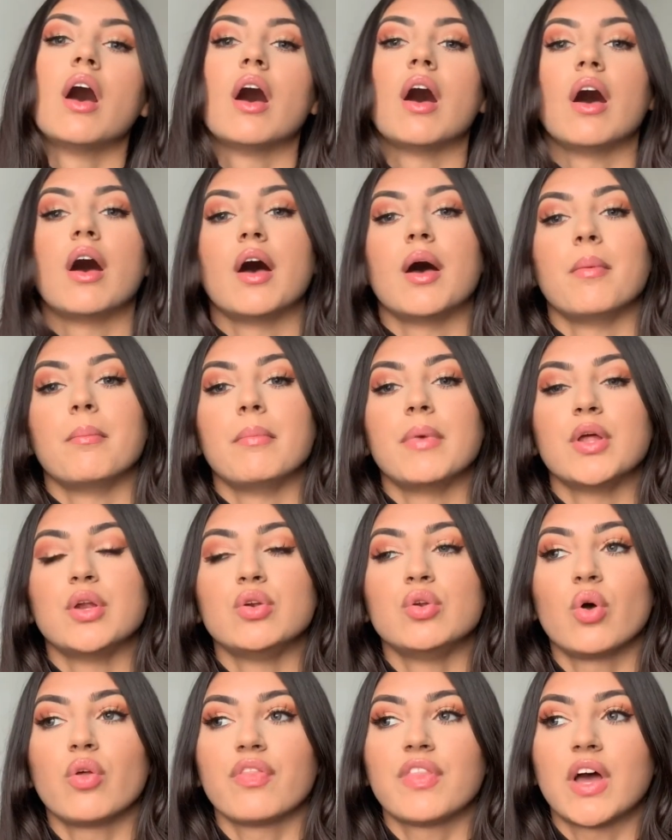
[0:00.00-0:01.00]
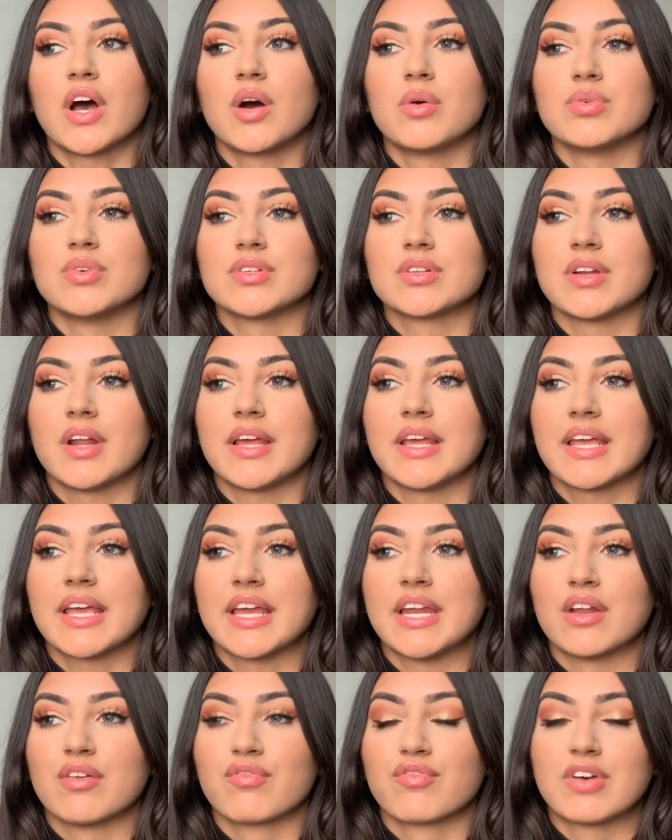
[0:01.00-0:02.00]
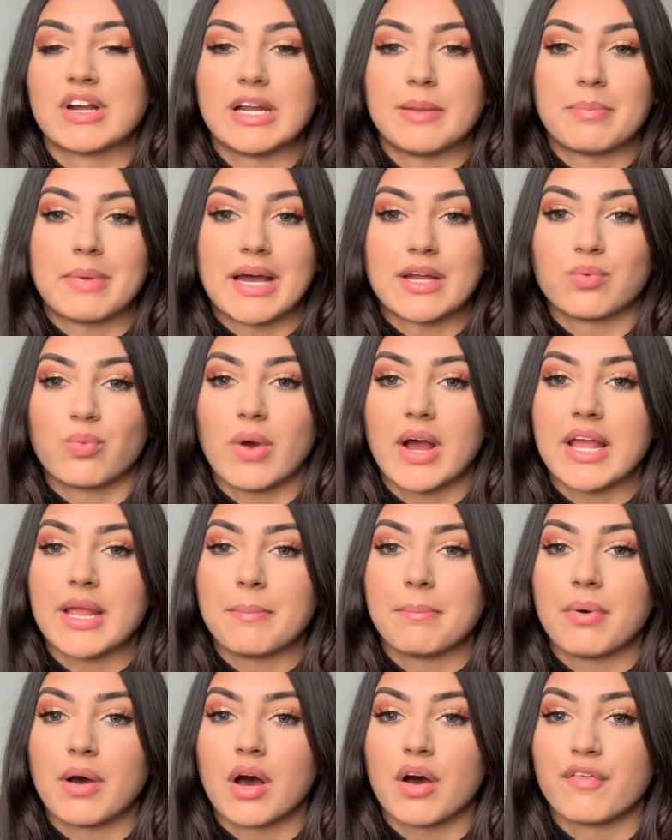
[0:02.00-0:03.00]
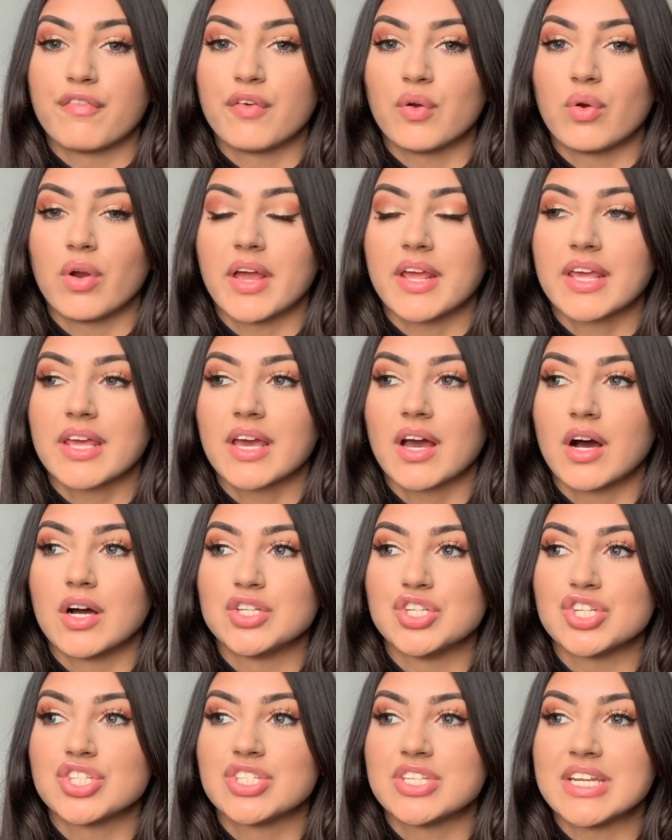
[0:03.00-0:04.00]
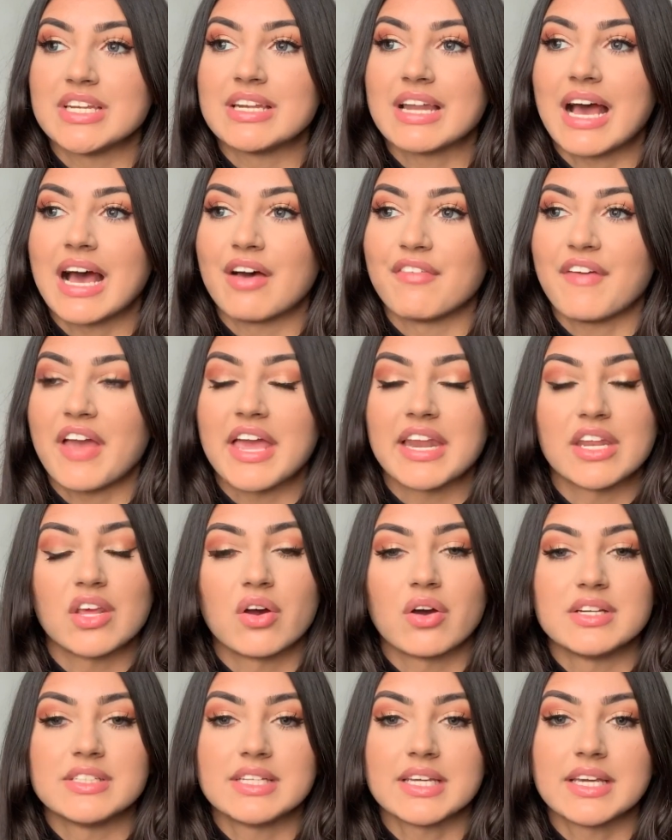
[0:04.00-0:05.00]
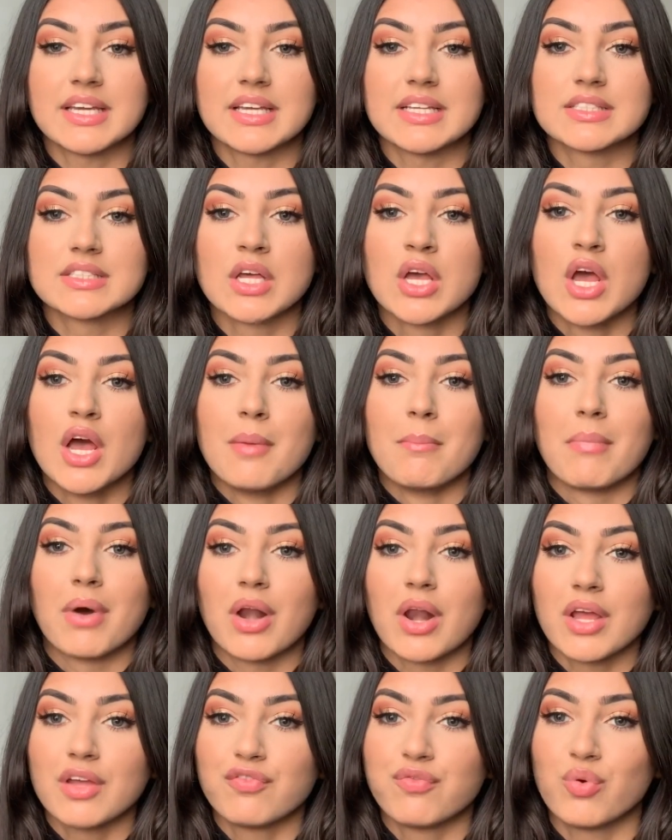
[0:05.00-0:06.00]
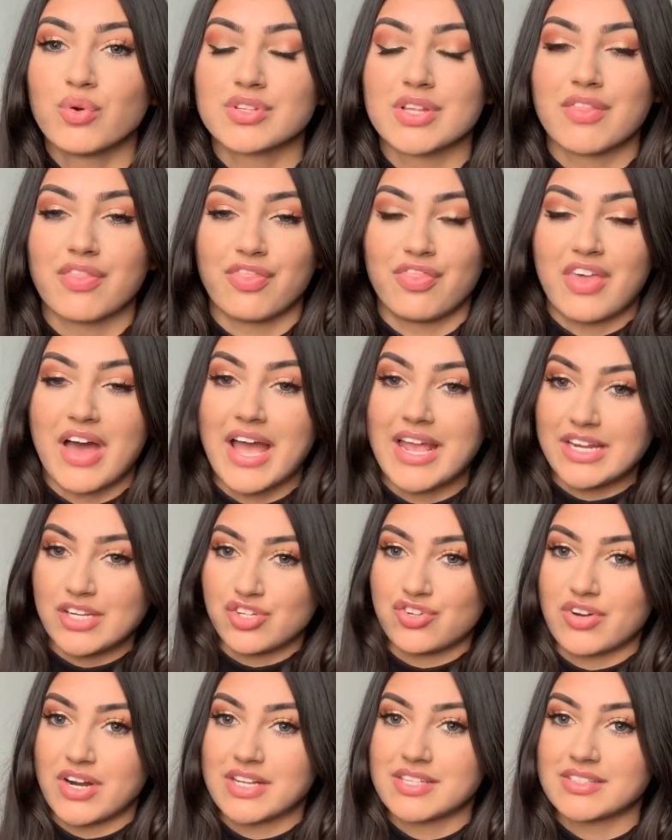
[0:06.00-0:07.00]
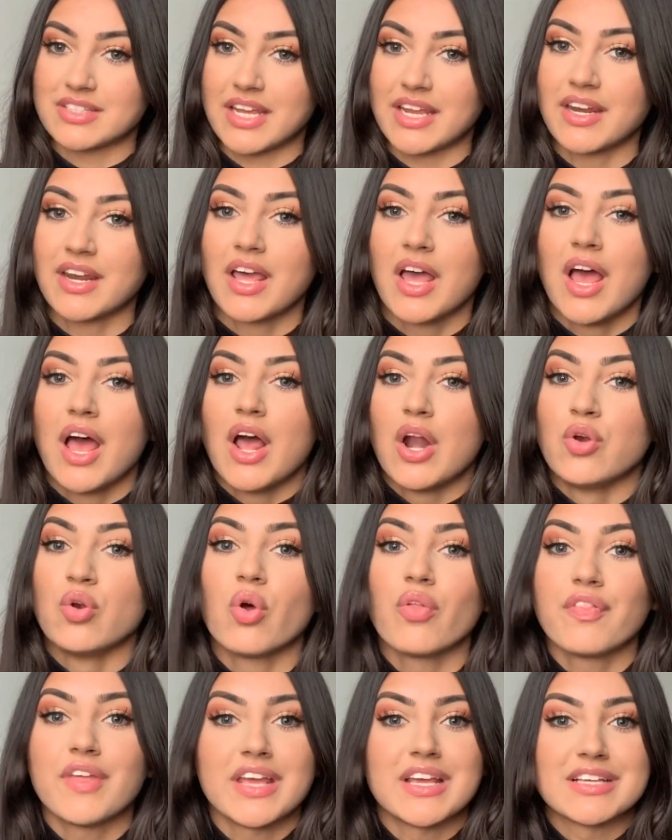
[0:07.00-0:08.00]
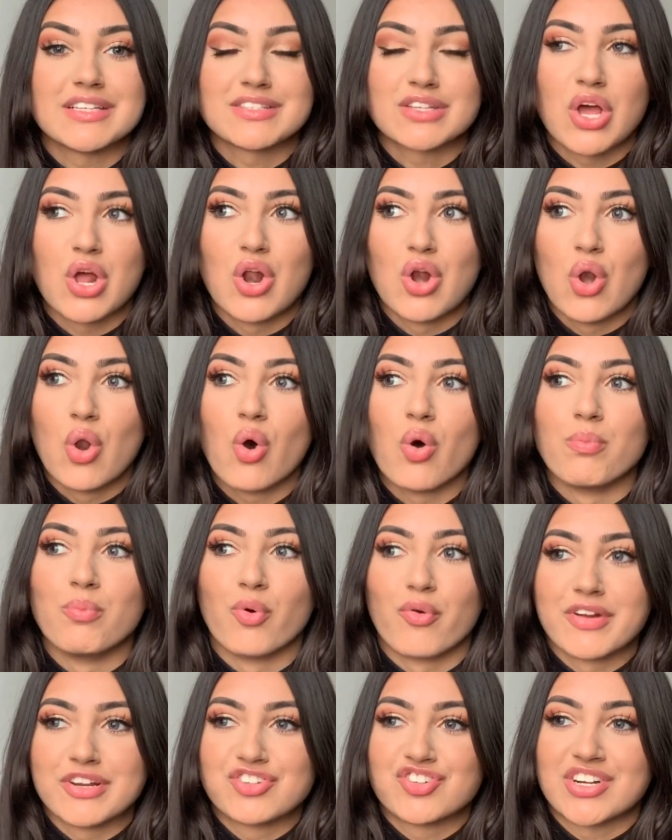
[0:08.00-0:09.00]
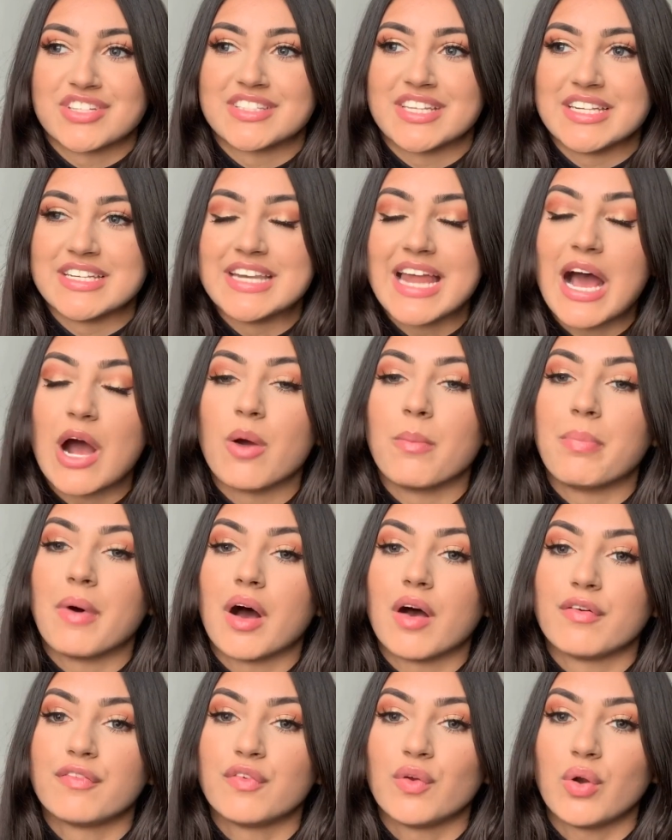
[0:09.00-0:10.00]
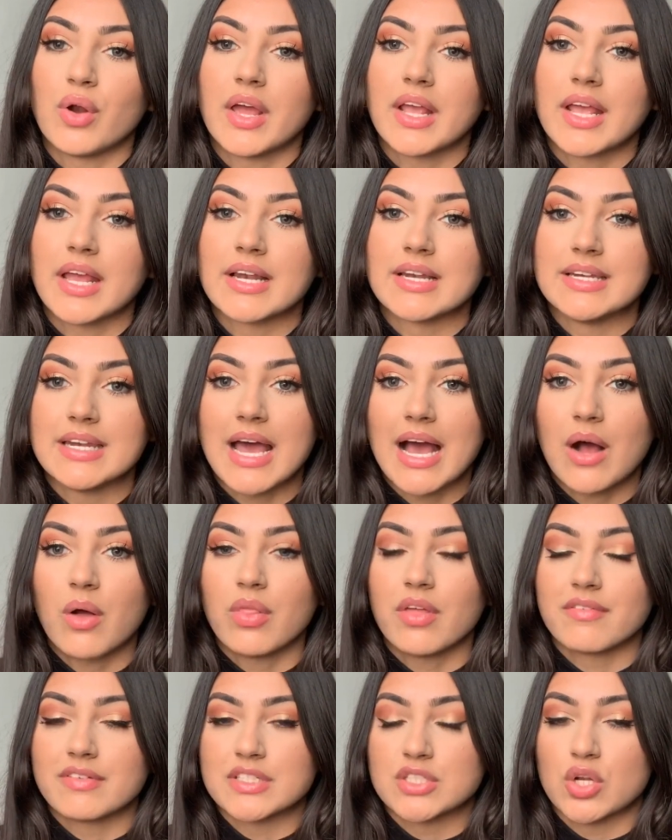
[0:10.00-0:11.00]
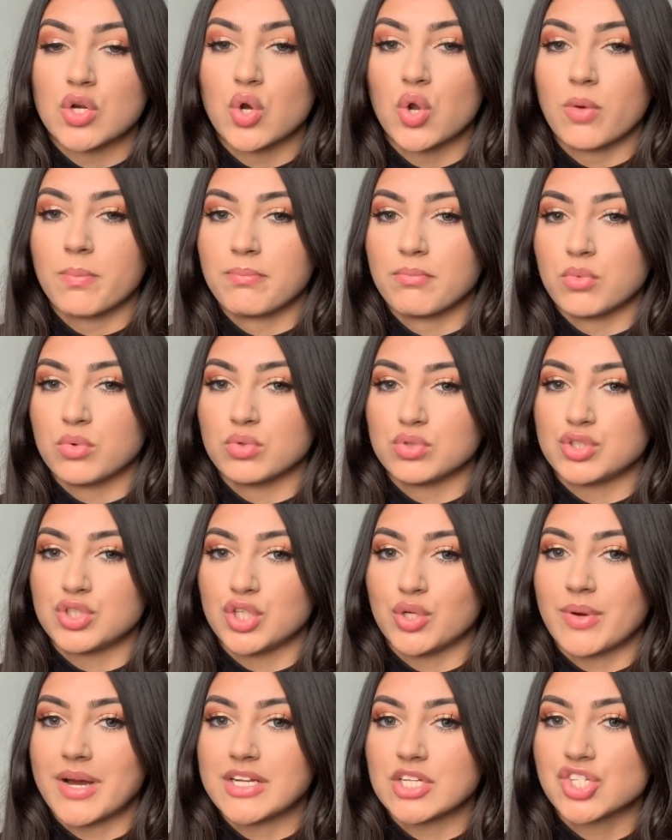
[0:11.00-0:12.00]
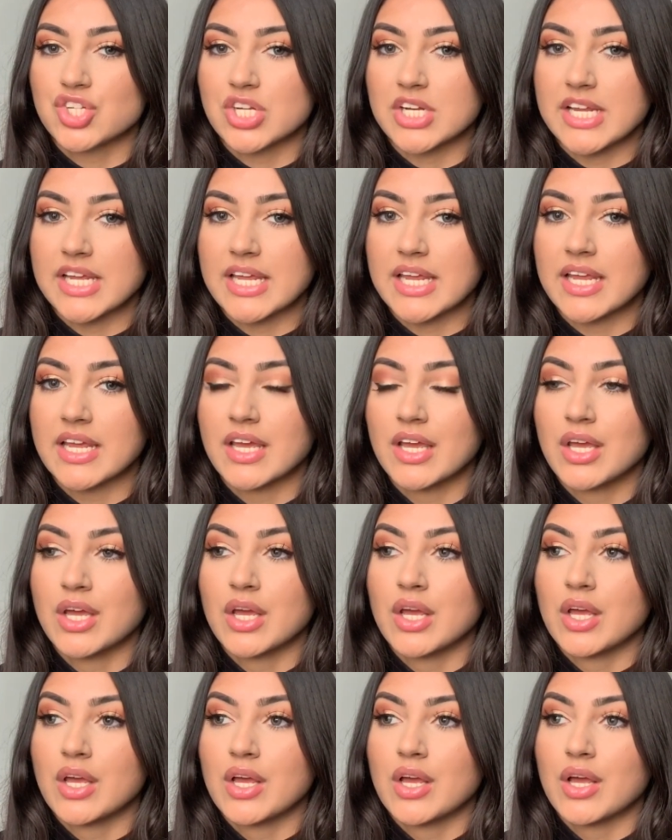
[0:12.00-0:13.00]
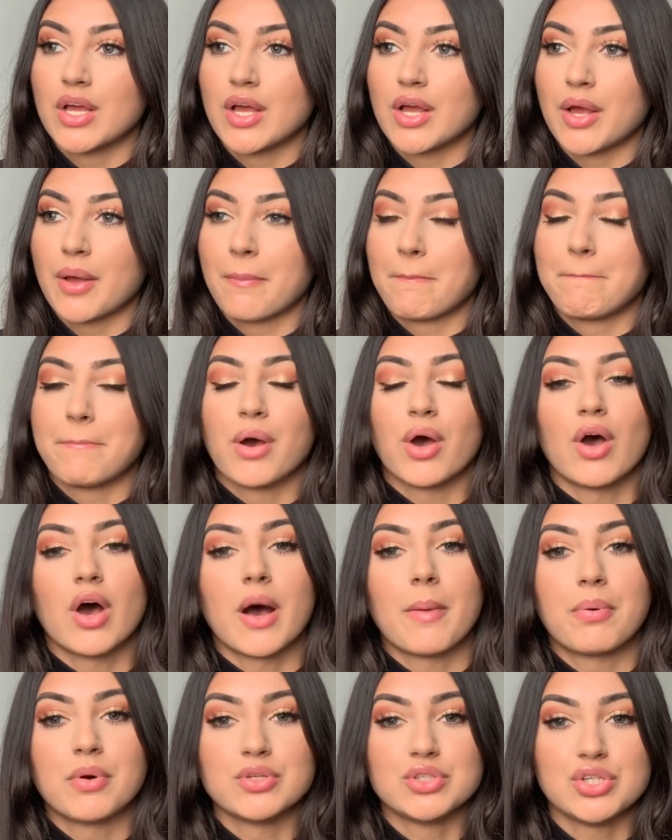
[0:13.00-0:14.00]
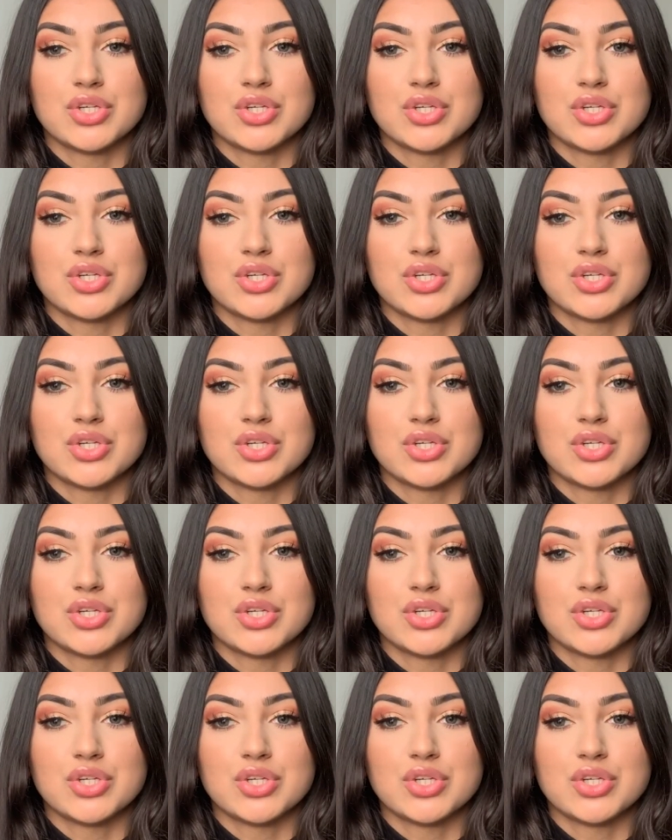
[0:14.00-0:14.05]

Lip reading: Not that I was like in a really bad way, but I feel like I just didn't have any ideas. My life wasn't that interesting. Not that it's a lot more interesting now, but I feel like now there is a lot more to actually put up on